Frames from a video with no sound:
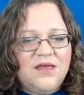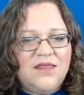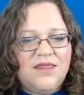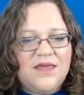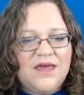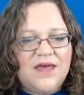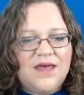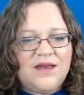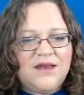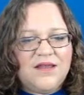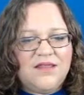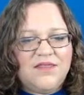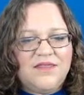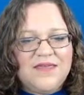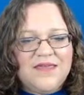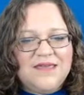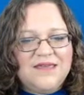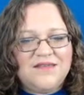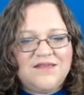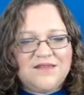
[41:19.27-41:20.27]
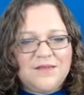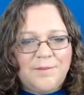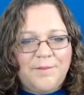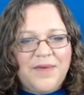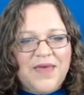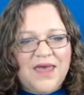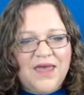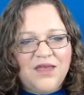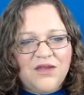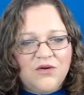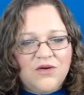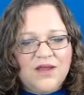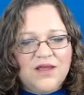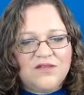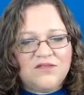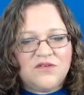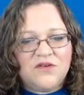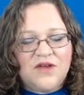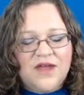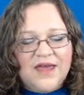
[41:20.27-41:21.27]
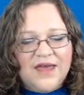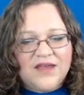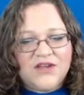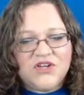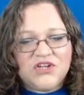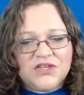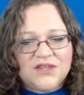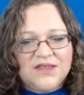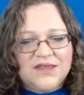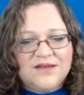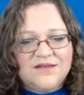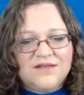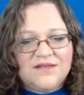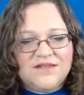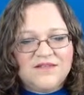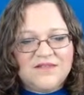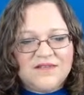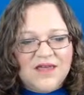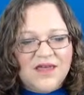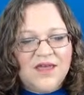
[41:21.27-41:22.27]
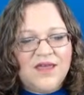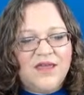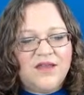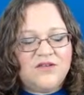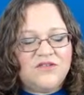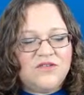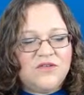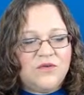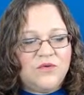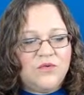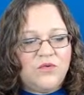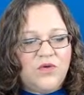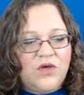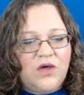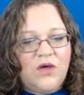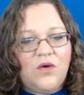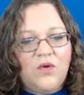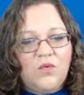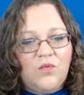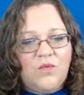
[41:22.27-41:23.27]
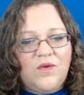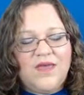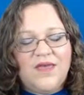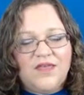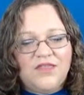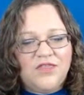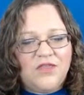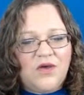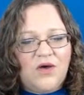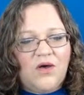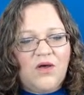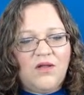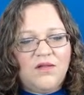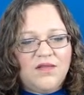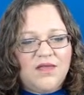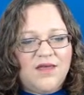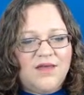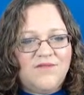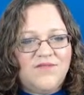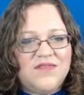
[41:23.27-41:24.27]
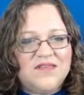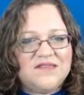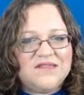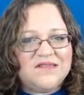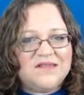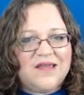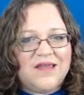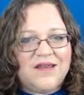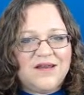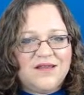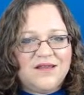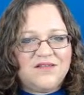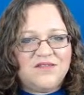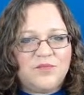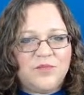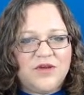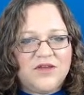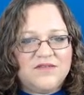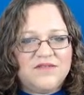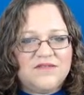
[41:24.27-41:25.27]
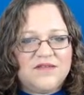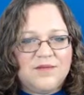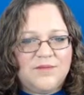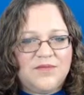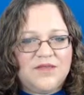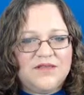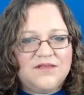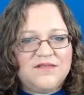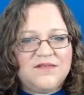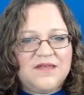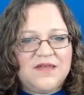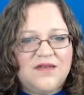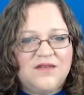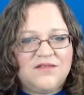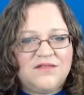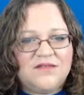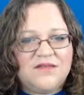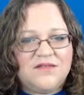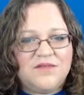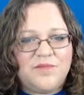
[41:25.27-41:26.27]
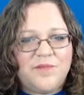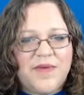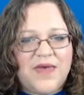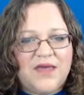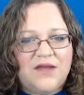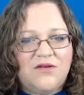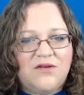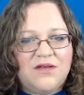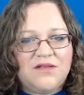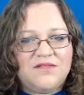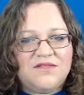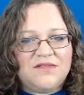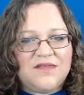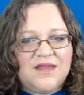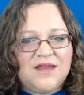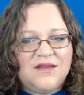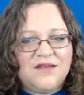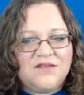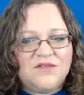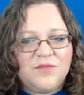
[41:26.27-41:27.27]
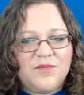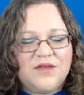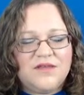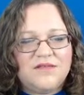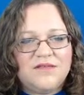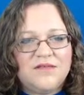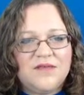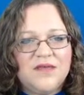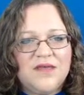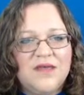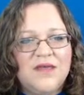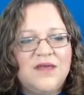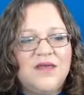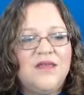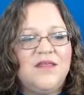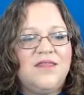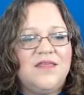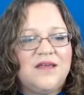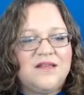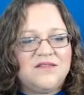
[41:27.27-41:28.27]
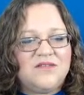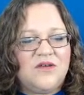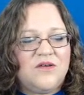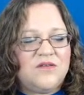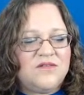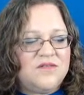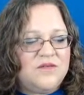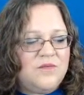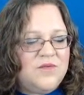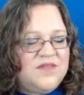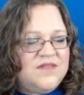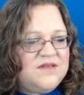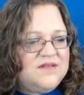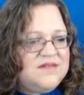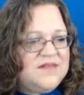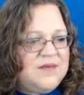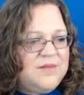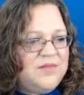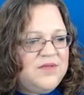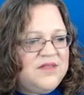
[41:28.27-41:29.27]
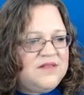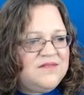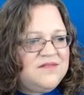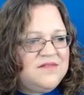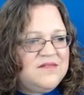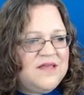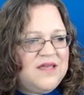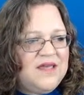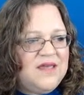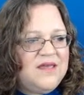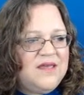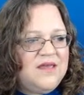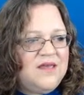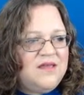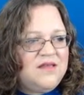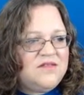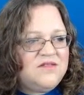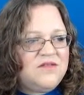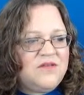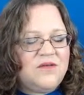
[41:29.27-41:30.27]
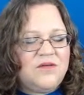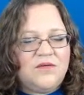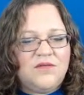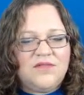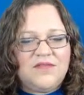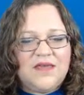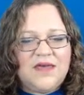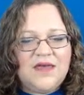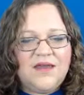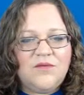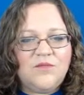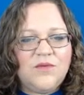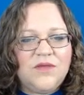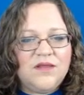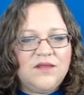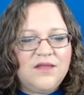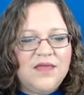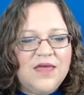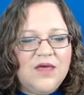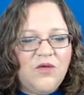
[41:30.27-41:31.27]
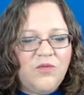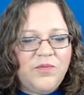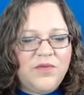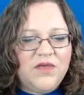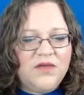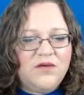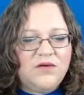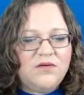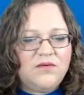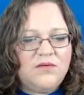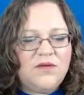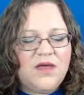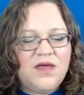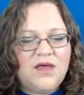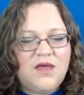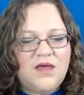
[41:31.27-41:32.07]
that these backgrounds are actually designed to go with all of these Site Express templates. See how it says background Site Express? That's also what the templates say. So that will help you